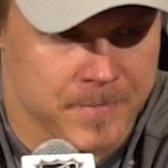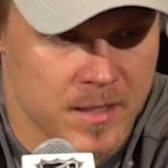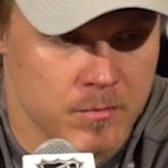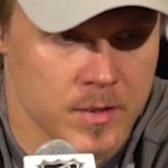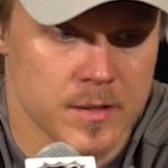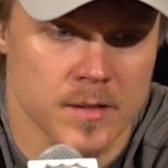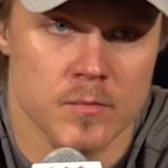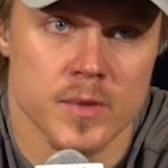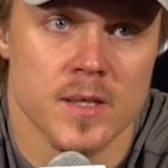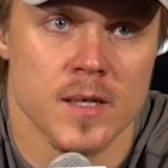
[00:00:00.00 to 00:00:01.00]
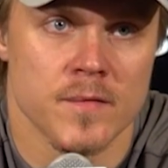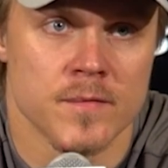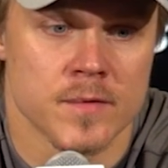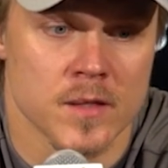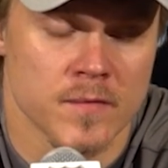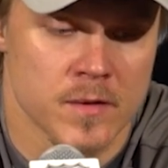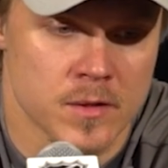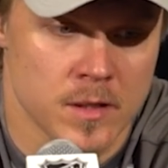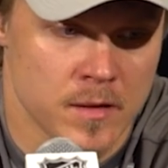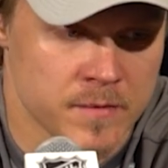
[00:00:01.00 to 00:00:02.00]
I really think we gave
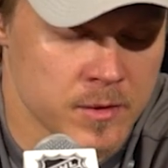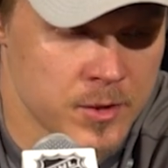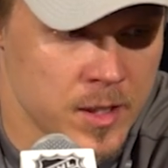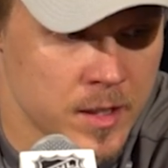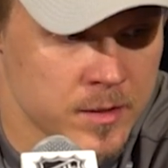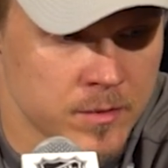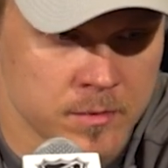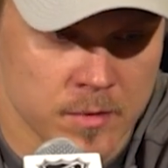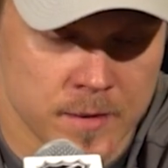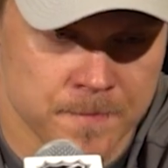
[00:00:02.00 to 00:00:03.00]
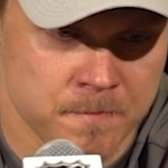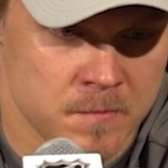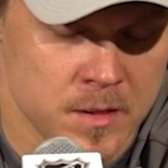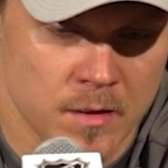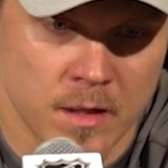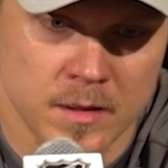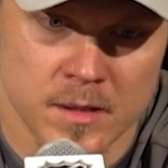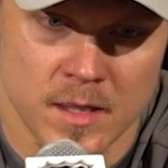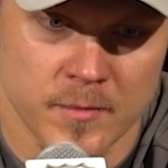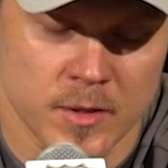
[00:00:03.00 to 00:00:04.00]
ourselves a chance to win a hockey
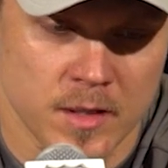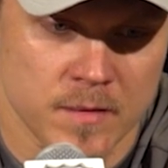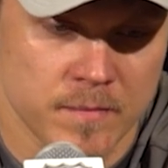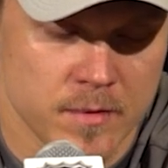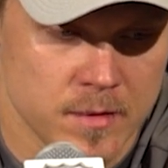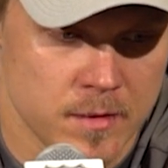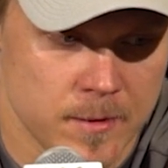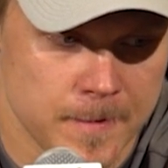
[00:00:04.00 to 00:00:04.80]
game again, but